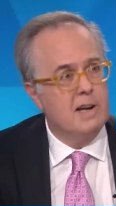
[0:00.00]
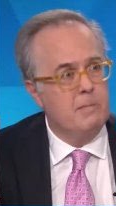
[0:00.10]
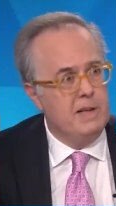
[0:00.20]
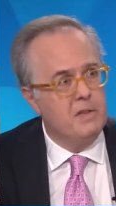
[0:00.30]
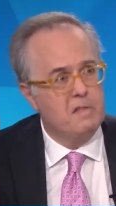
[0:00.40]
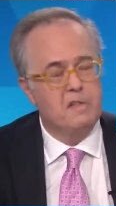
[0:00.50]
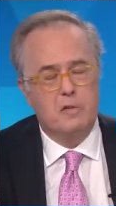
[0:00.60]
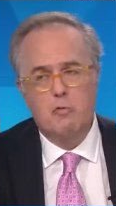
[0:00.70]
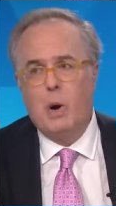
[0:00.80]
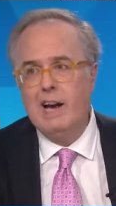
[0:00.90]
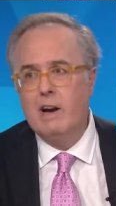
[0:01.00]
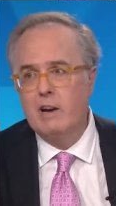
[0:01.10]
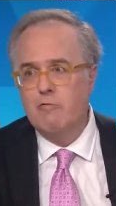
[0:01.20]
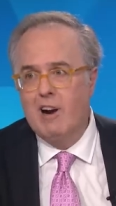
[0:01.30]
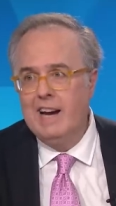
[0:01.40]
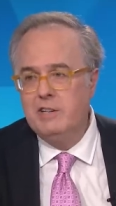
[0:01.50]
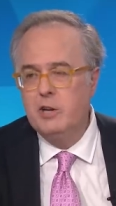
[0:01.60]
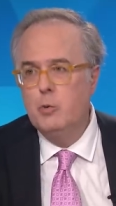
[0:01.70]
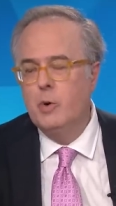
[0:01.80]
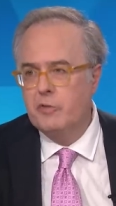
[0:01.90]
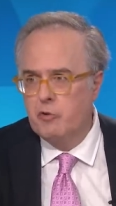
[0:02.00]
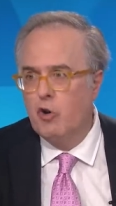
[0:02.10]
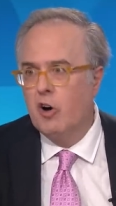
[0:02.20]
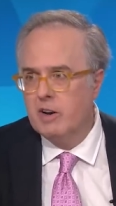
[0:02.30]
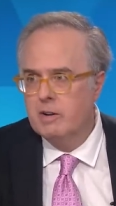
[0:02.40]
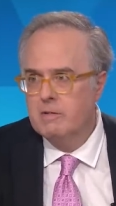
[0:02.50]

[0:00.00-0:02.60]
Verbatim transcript: I mean, this is a right, a right withdrawn,